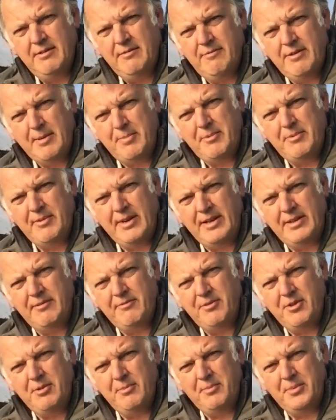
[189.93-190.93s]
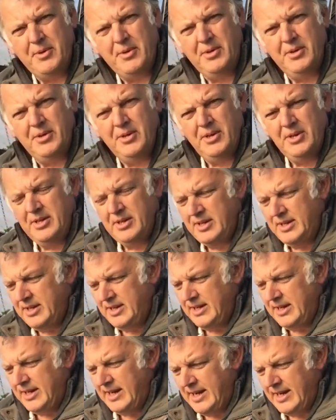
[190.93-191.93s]
wrap around the root ball
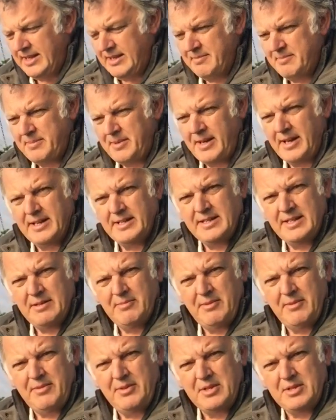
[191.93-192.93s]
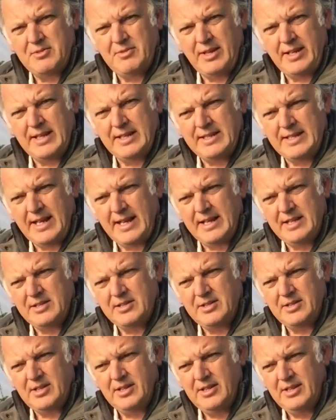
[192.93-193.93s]
and then plant it with the string
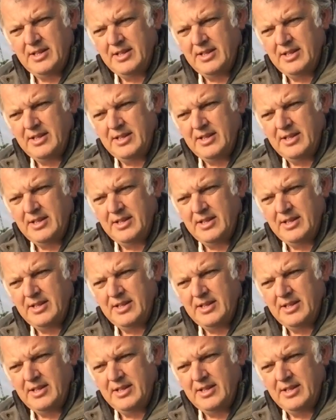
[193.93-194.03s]
attached,